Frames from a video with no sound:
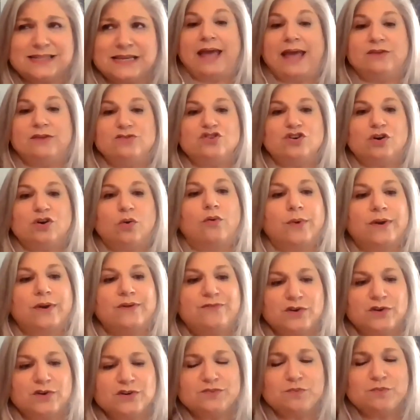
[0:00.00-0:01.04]
And a
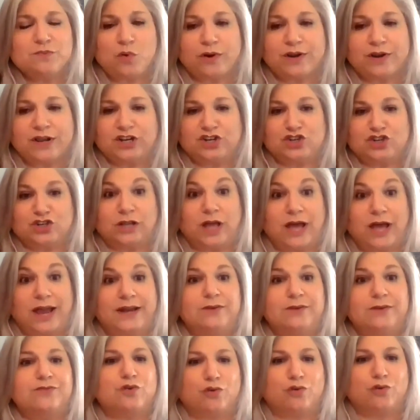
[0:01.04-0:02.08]
reverse mortgage line
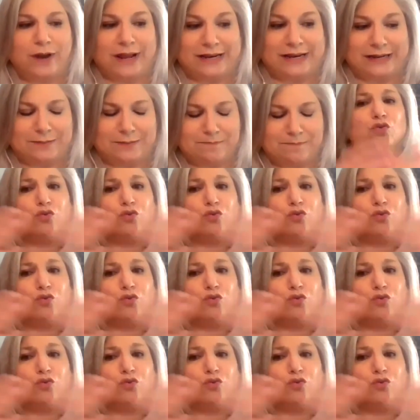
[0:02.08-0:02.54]
of credit